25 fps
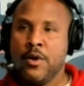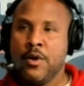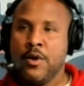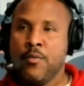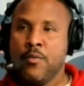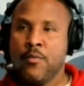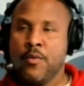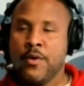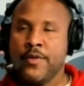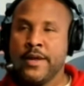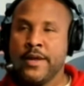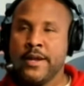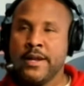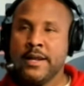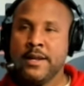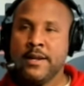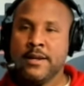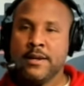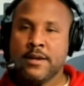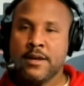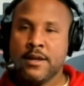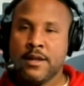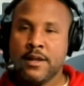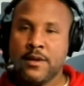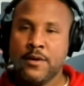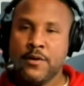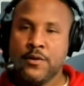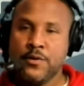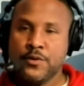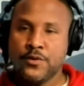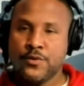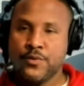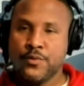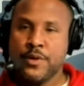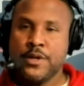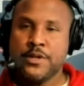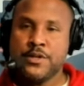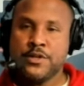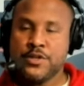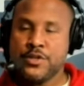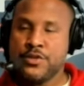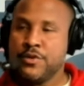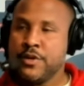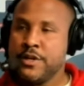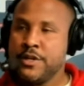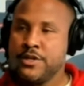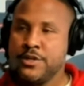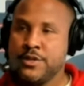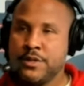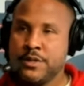where they didn't close
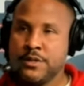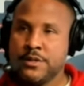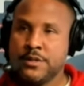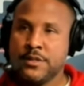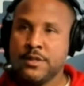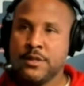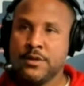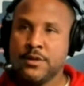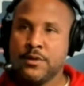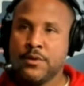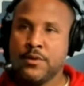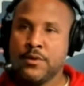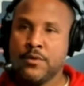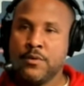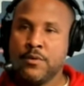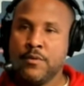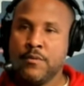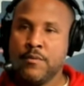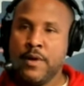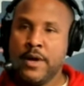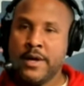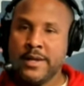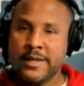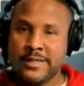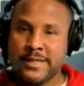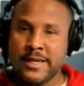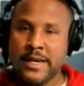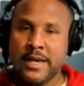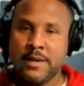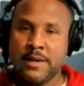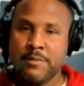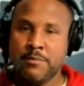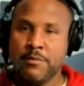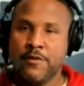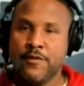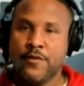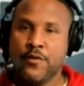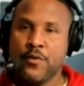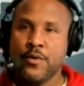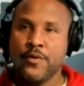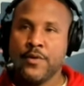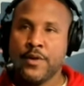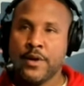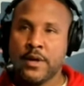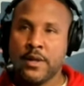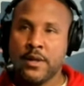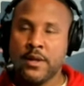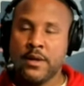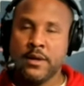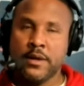registration until a day before the
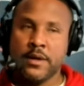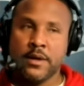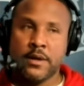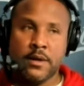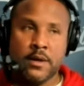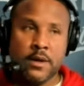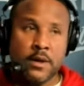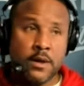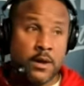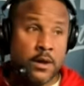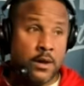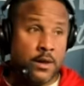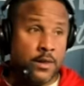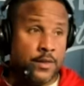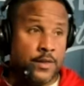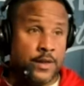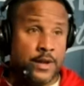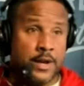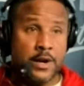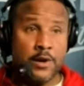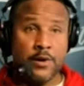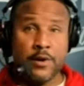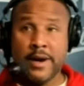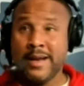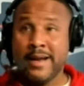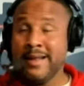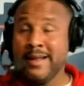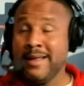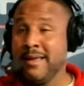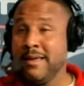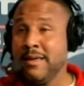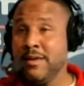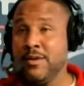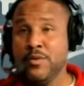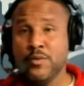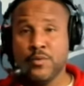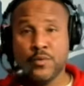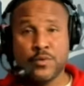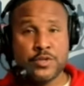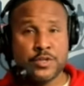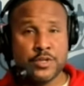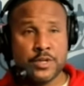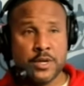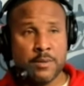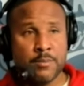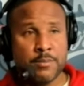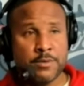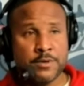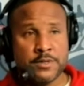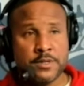clinic. They are at huge
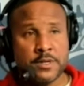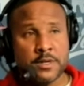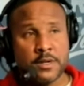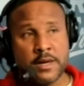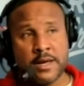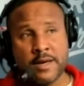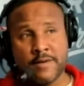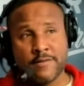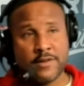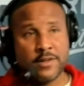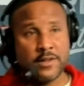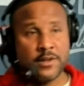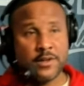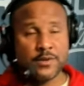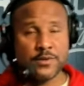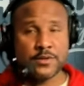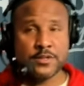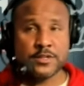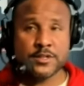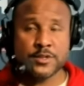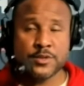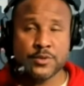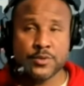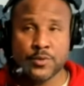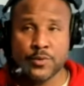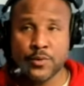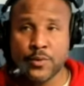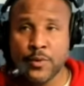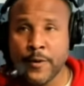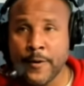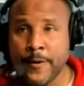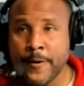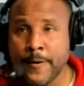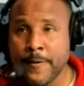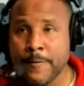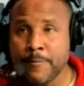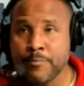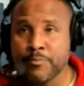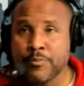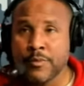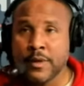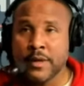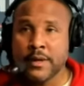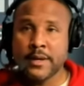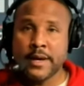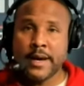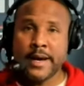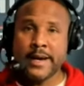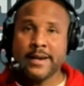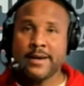numbers, could have close to
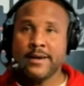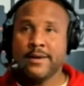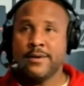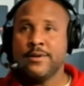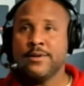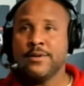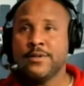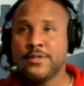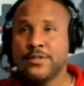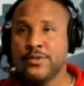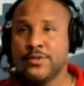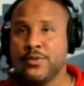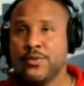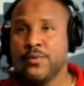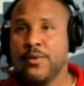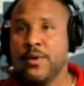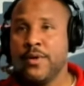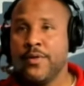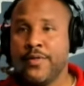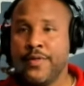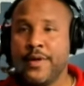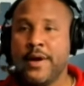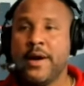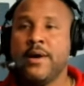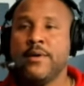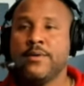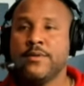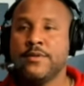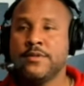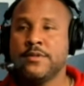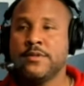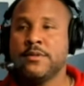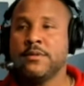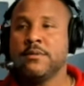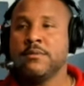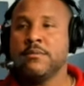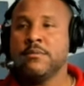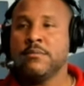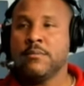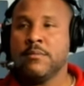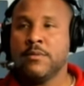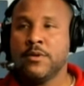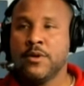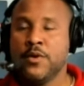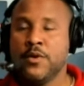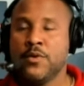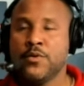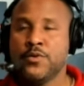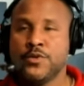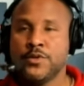900 to 1,000
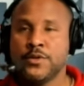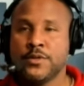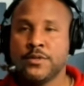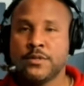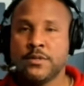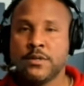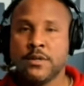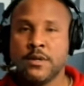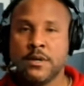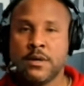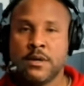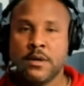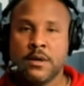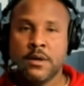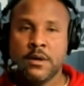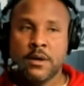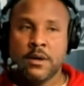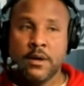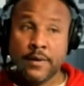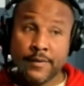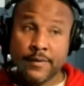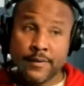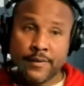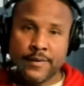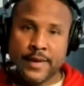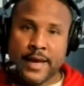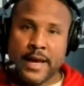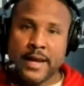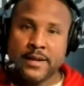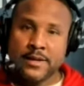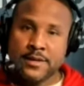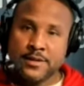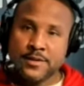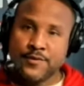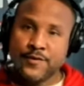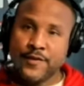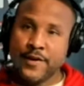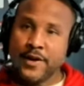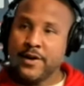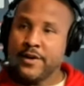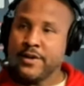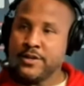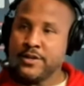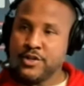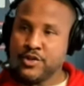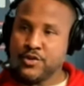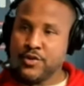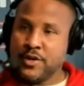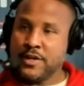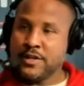coaches. And that is very
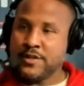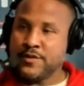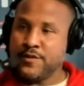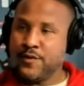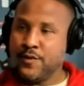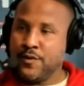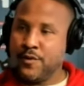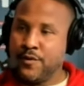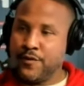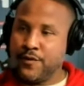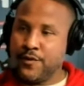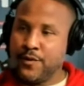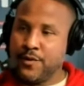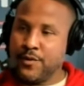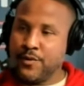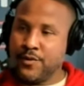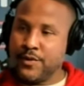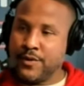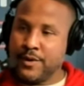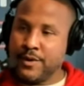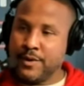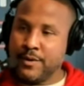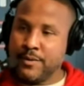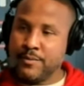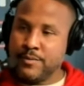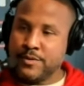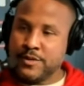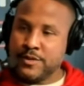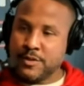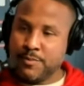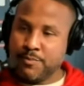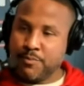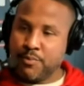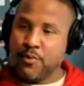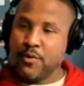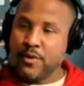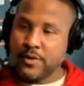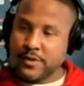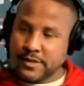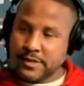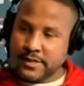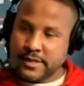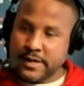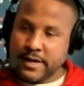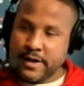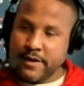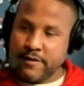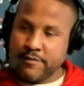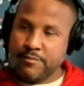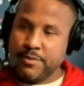stressful for the support
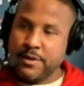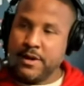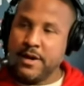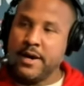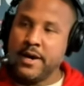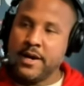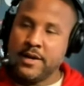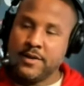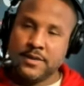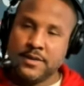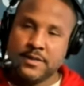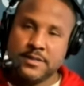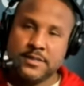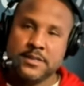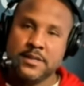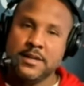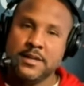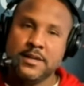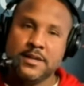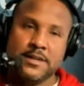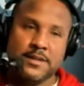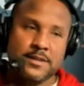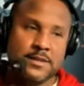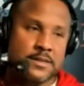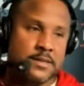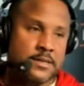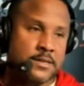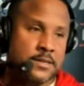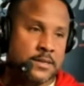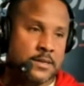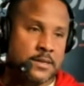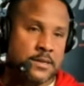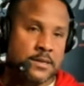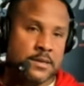staff behind the scenes